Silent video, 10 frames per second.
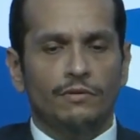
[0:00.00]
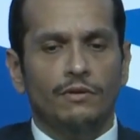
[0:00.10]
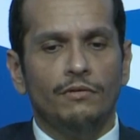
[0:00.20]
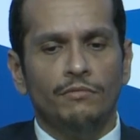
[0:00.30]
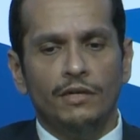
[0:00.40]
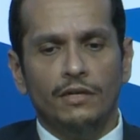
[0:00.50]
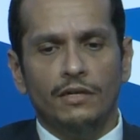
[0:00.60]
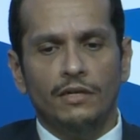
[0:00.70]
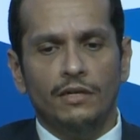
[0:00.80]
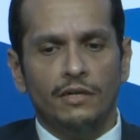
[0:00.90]
Well,
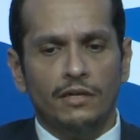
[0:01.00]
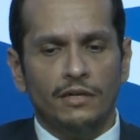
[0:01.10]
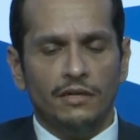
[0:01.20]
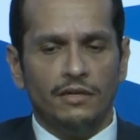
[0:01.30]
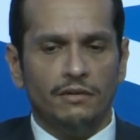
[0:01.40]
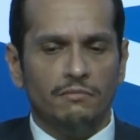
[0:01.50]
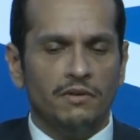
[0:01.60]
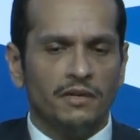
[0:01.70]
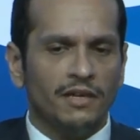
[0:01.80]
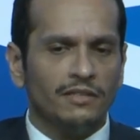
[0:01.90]
uh,
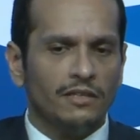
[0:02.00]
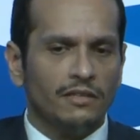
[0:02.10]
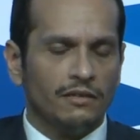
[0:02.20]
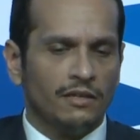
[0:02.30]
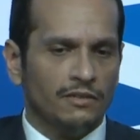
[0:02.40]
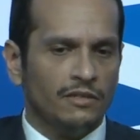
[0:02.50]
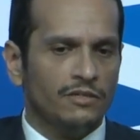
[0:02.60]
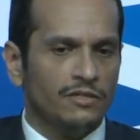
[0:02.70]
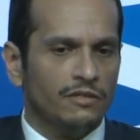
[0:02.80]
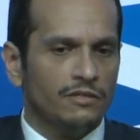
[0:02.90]
Qatar, Qatar is,
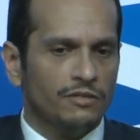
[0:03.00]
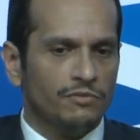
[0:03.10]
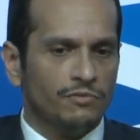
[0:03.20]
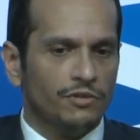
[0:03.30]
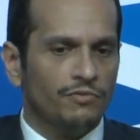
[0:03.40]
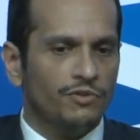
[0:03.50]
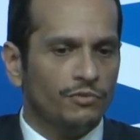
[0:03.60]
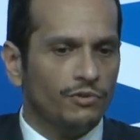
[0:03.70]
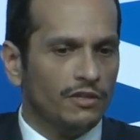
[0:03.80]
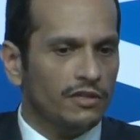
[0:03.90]
is one of the
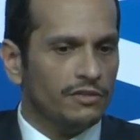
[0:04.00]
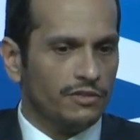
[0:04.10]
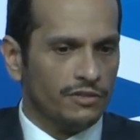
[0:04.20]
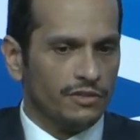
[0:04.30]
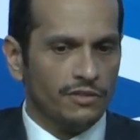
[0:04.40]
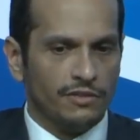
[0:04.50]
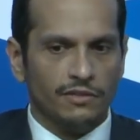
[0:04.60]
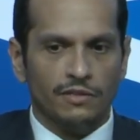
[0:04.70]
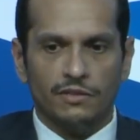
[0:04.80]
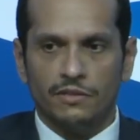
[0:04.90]
world leaders in,
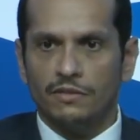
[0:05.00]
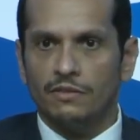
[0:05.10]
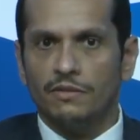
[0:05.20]
in the